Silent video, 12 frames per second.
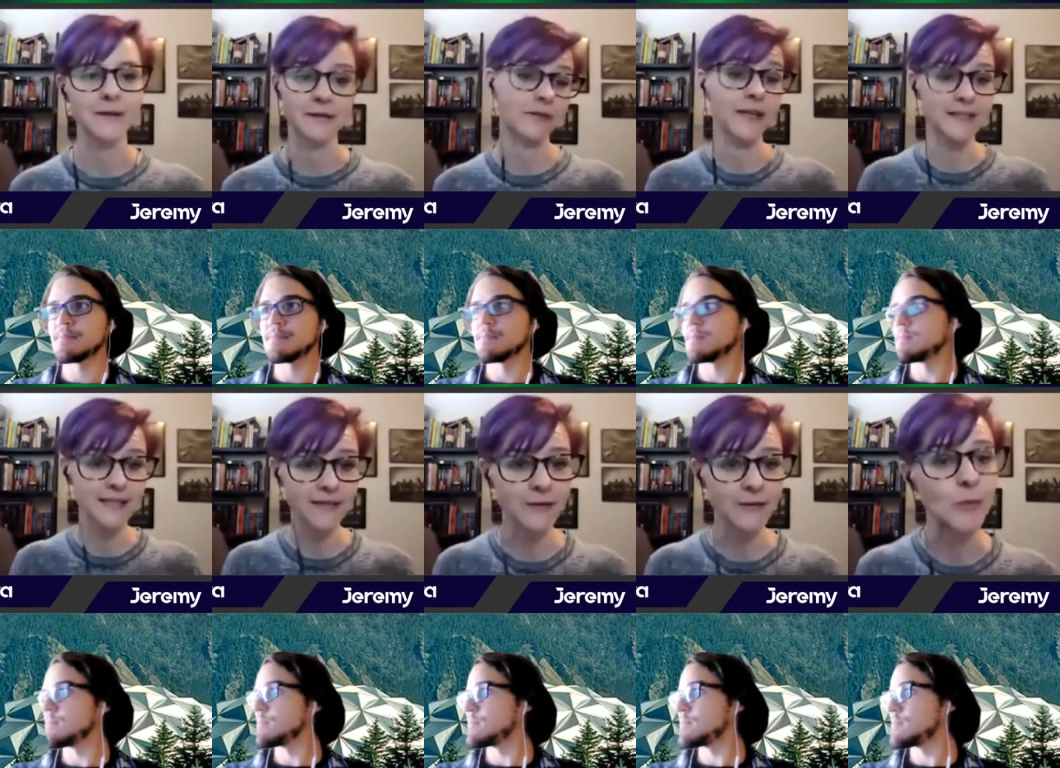Speaker 1: like, say,
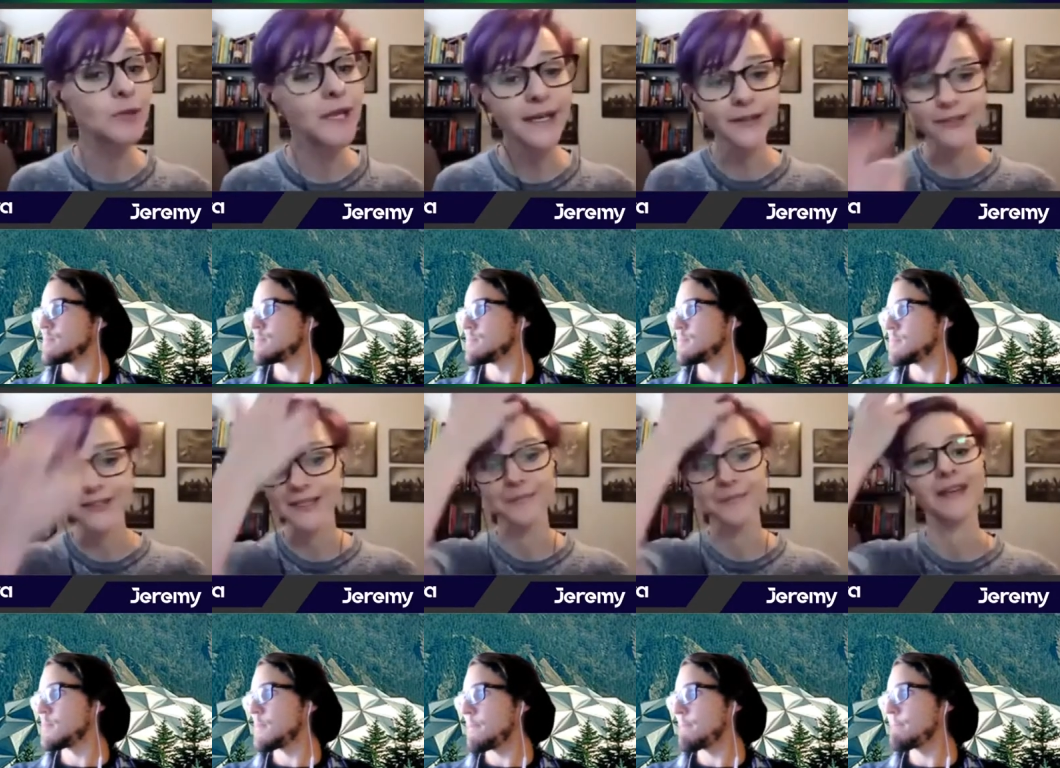from a plane or
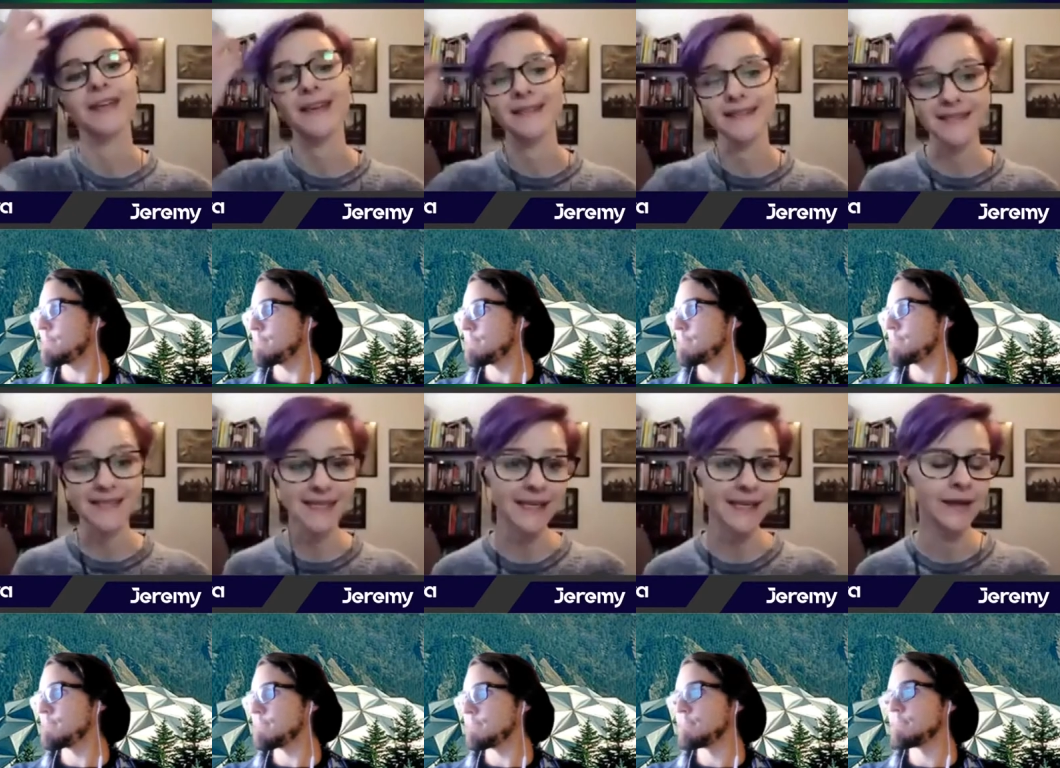something and
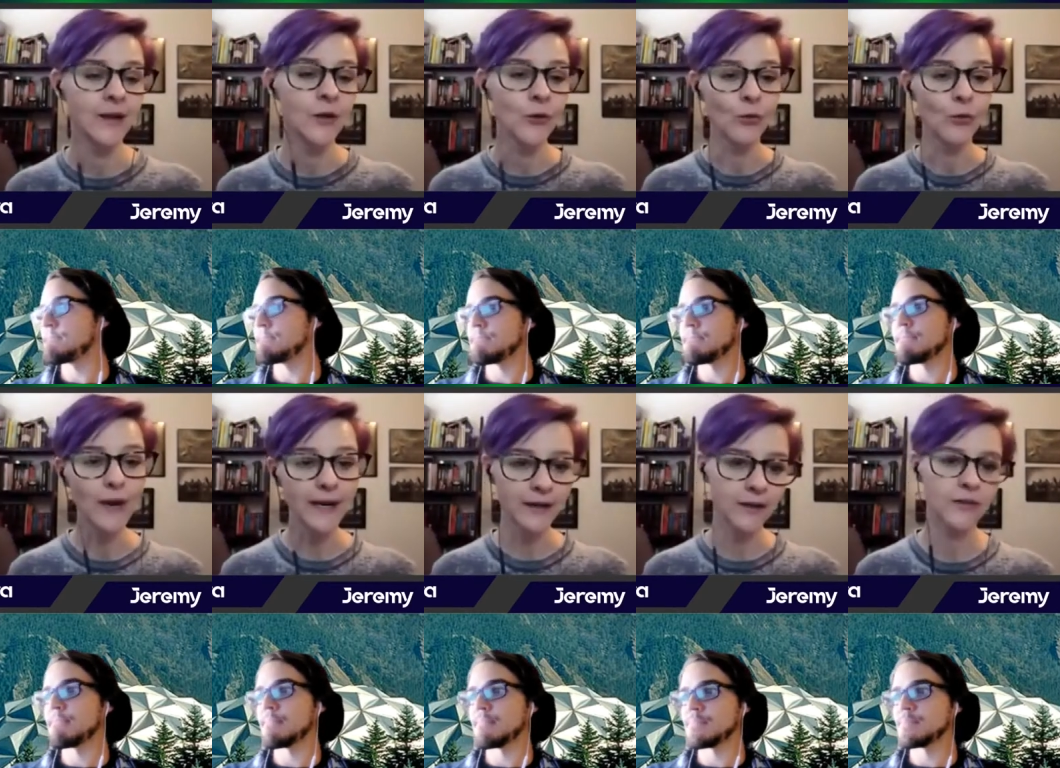see
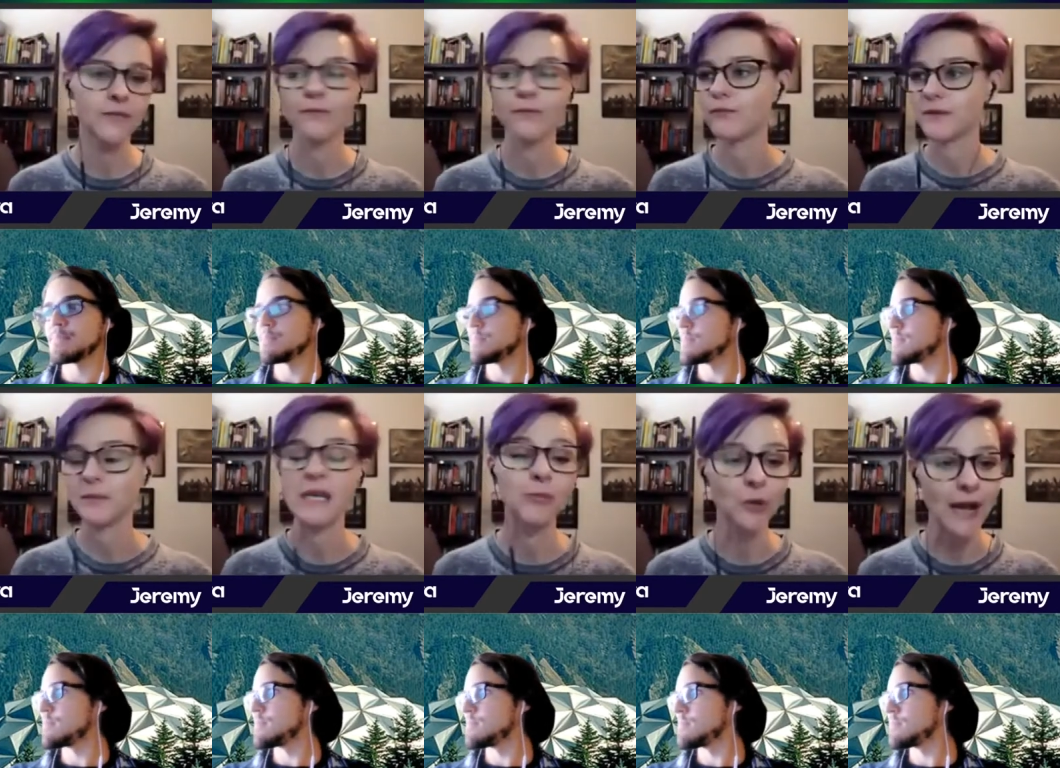where
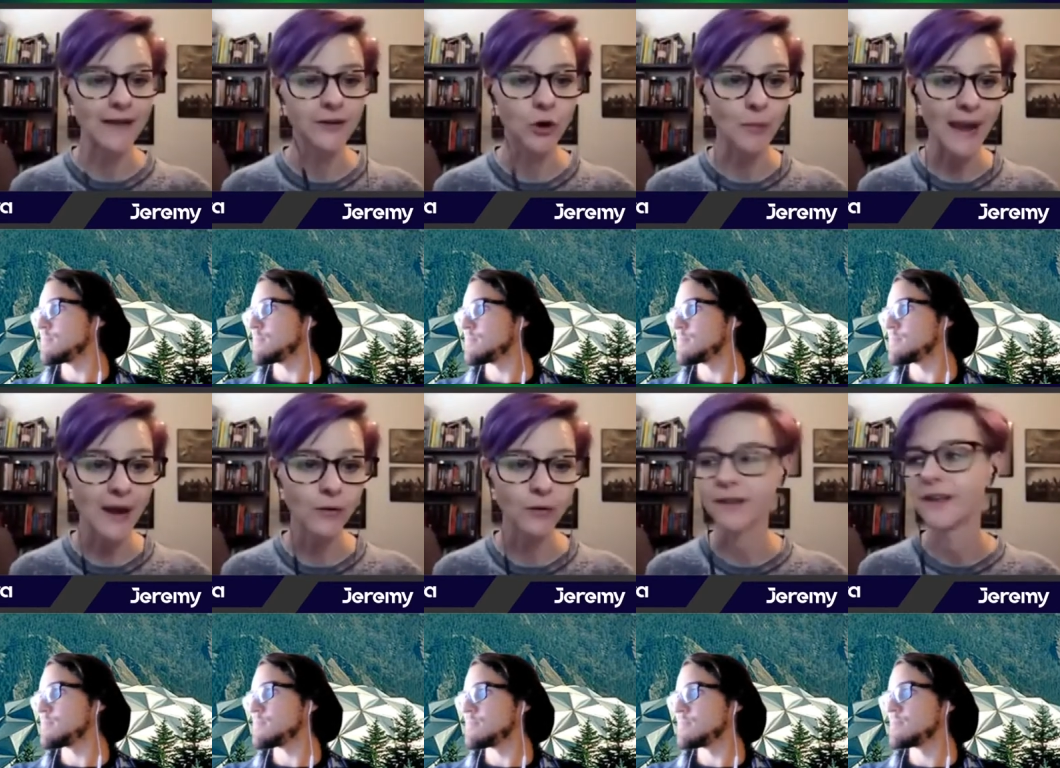people have no power.